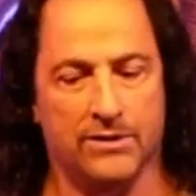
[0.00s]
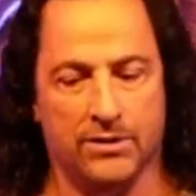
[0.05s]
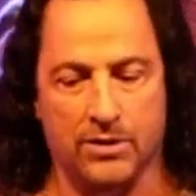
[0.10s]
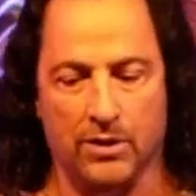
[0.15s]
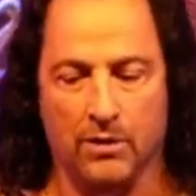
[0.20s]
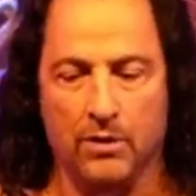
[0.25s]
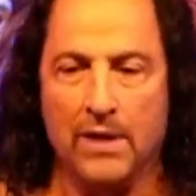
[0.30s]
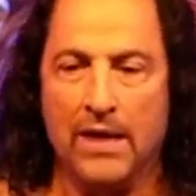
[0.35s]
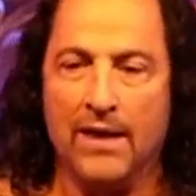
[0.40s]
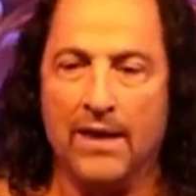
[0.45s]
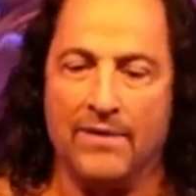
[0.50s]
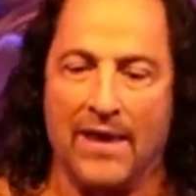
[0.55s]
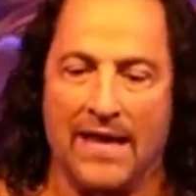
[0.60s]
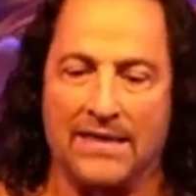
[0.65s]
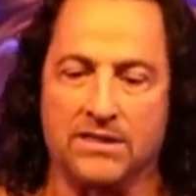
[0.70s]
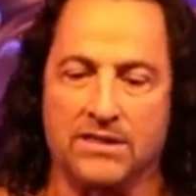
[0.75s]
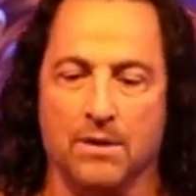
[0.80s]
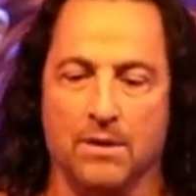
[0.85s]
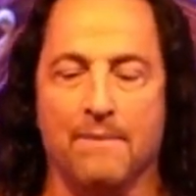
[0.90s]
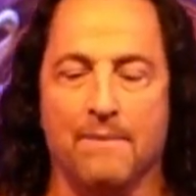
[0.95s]
So
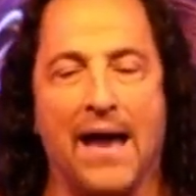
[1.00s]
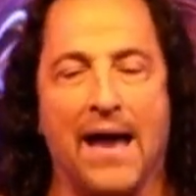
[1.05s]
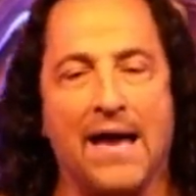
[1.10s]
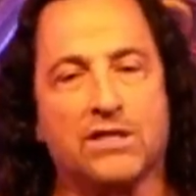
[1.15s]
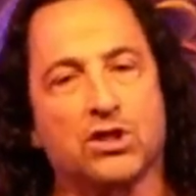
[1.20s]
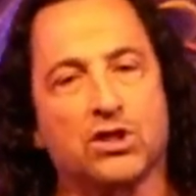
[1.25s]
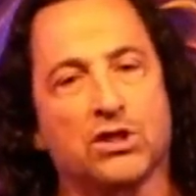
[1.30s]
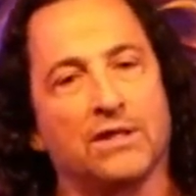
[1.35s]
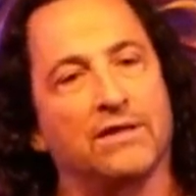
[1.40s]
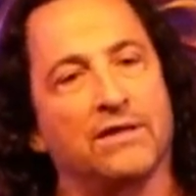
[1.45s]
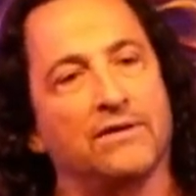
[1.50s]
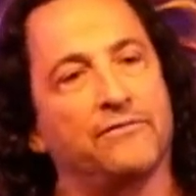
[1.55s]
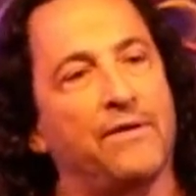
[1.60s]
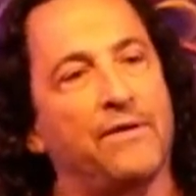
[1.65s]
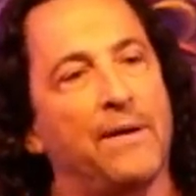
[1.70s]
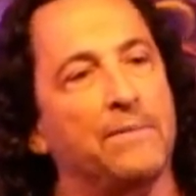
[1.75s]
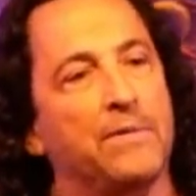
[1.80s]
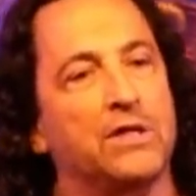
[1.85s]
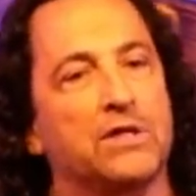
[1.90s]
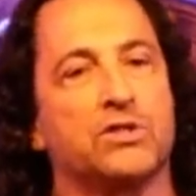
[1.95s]
that's the masculine and
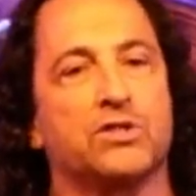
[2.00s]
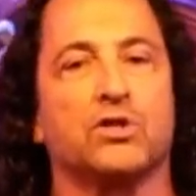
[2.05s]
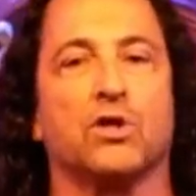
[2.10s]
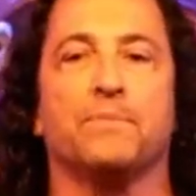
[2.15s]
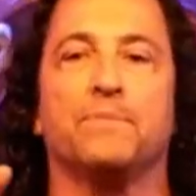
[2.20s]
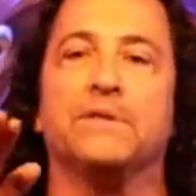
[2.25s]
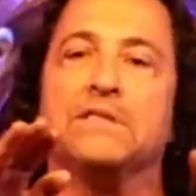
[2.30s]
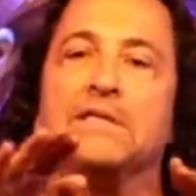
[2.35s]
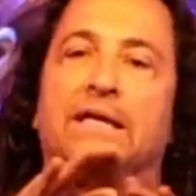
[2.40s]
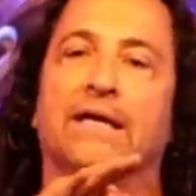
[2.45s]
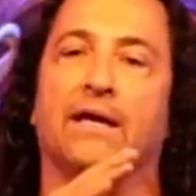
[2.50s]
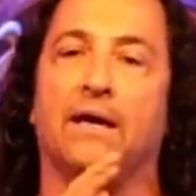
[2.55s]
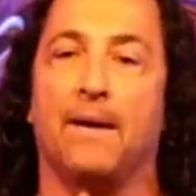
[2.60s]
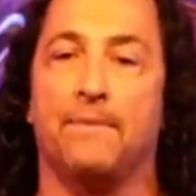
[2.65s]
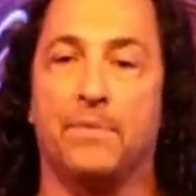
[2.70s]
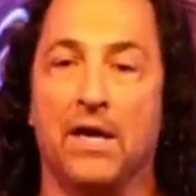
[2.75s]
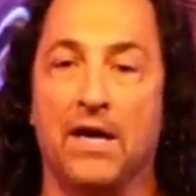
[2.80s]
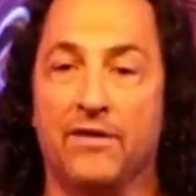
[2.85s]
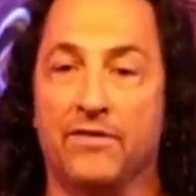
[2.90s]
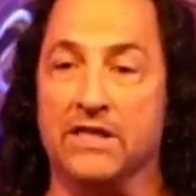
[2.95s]
feminine serpentine
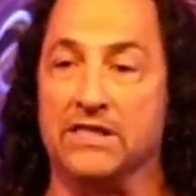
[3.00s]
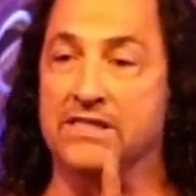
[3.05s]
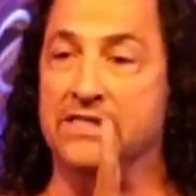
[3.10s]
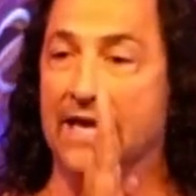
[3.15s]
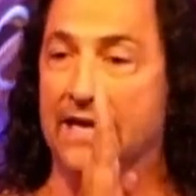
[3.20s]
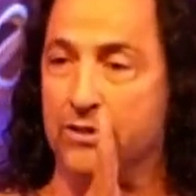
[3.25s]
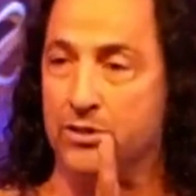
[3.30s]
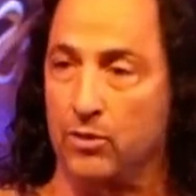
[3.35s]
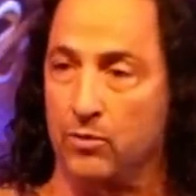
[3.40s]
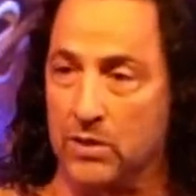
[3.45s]
up the center,